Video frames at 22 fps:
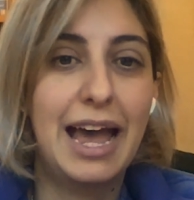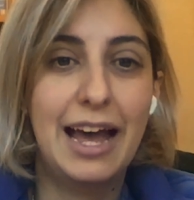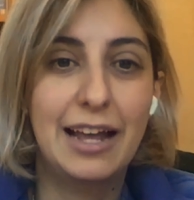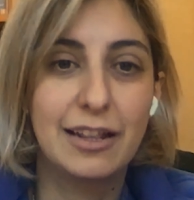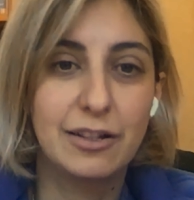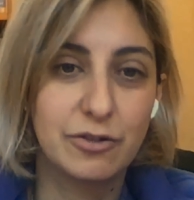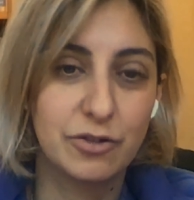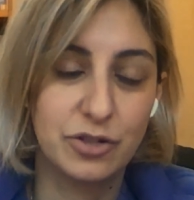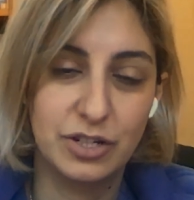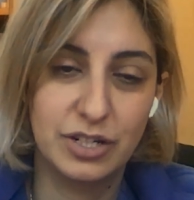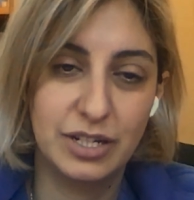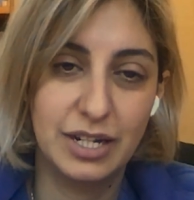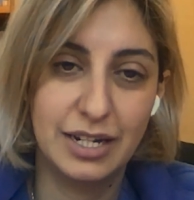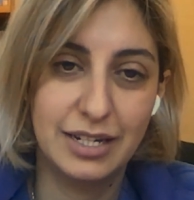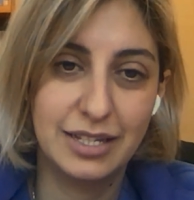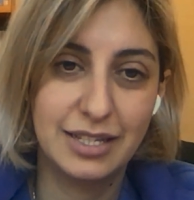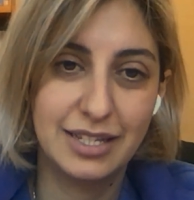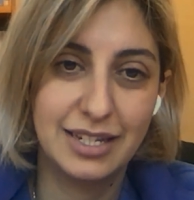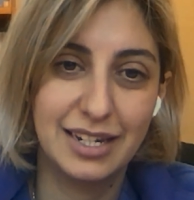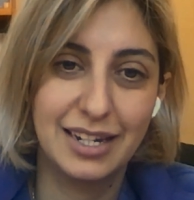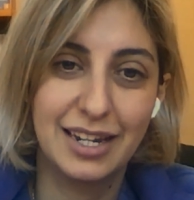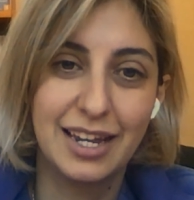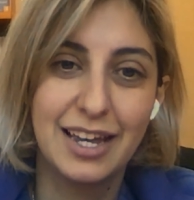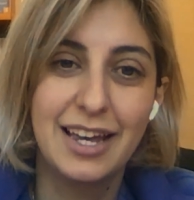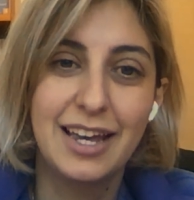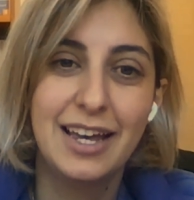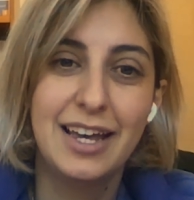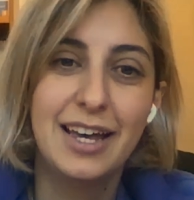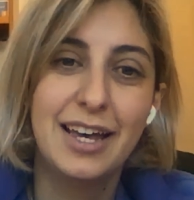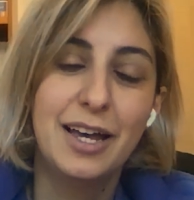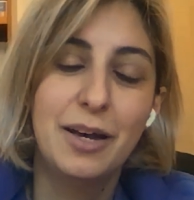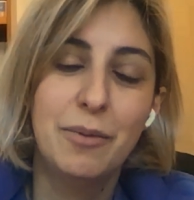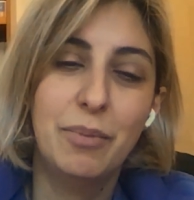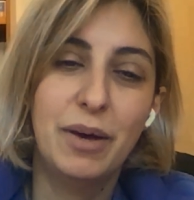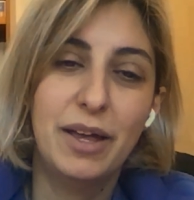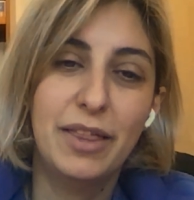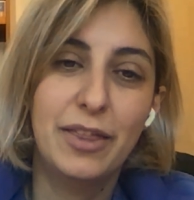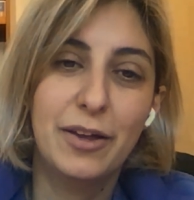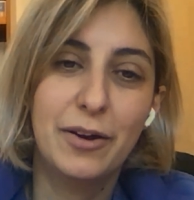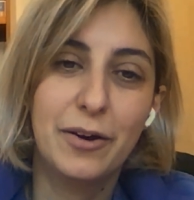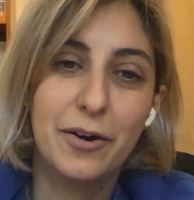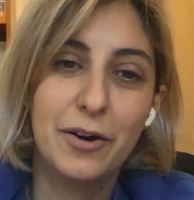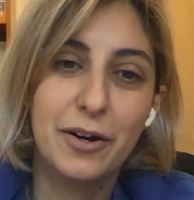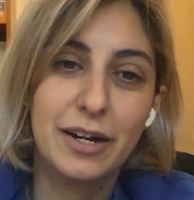allergy testing, but
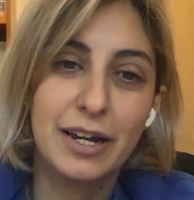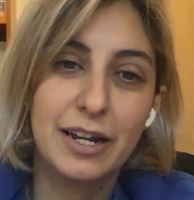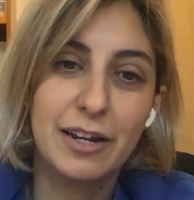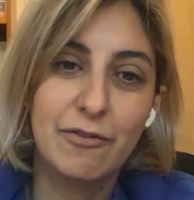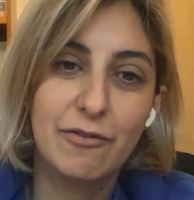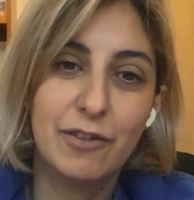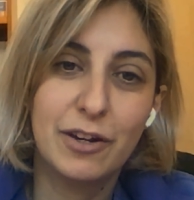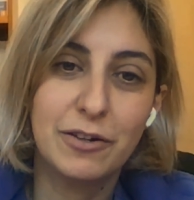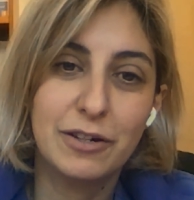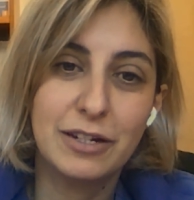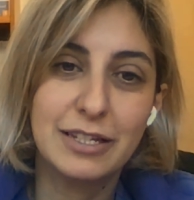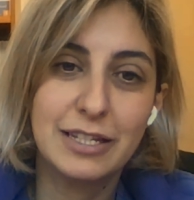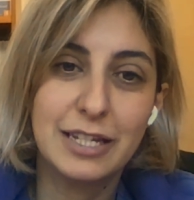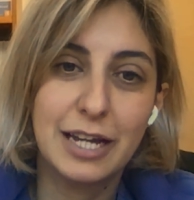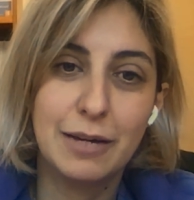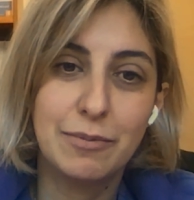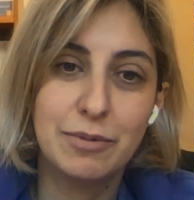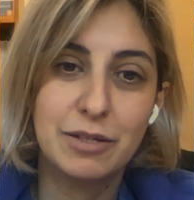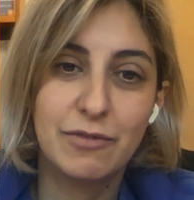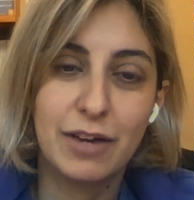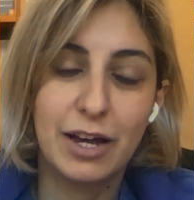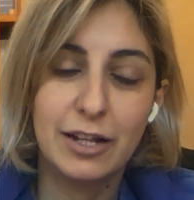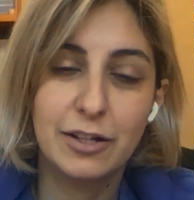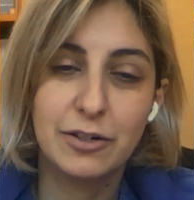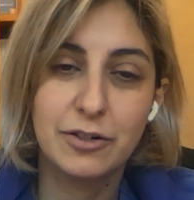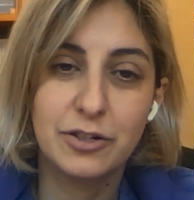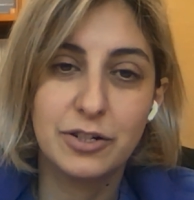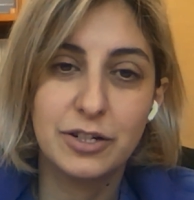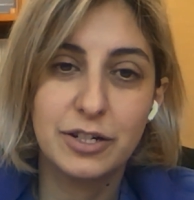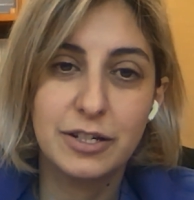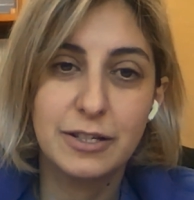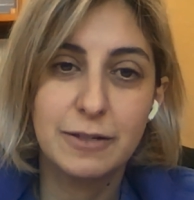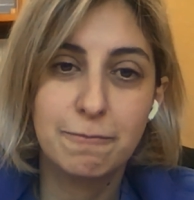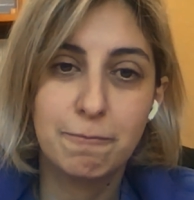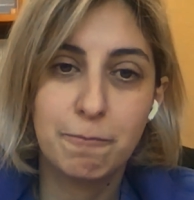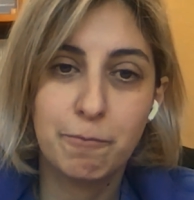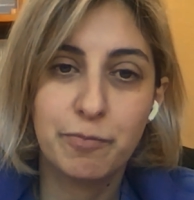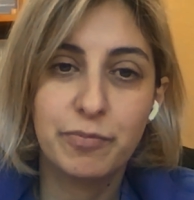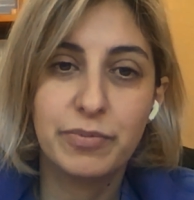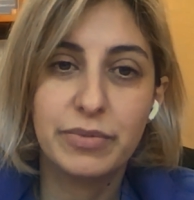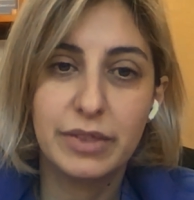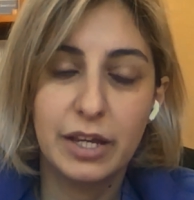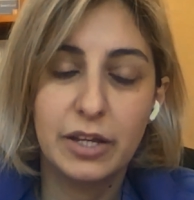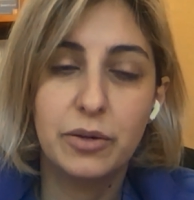there are kind of various types of allergies
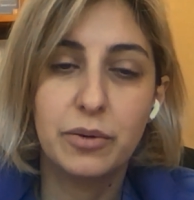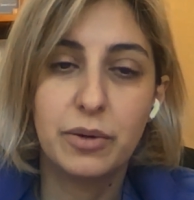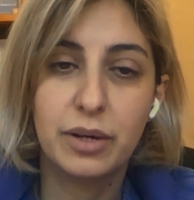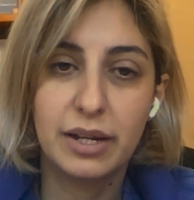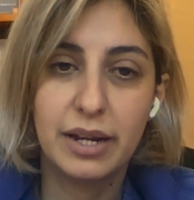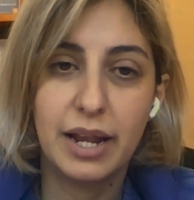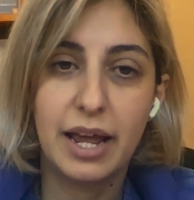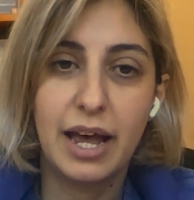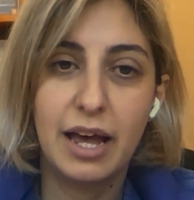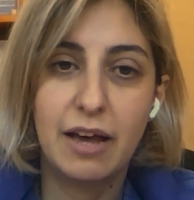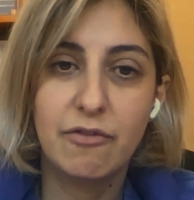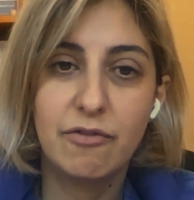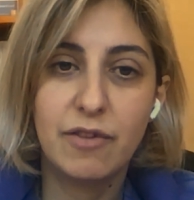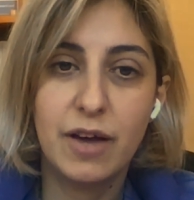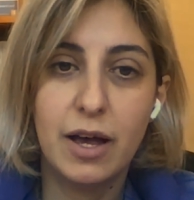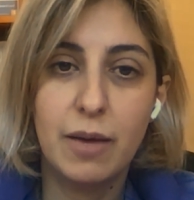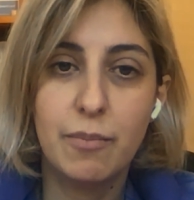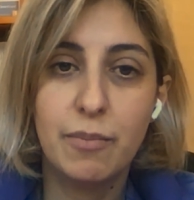that you can have.